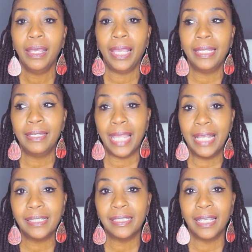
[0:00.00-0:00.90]
And
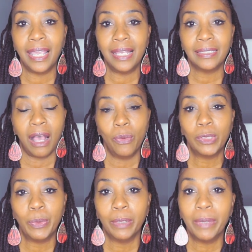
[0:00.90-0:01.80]
dancing has
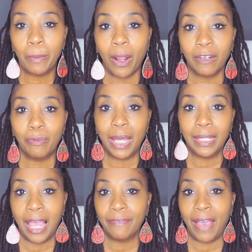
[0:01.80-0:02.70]
always been a big part of my life.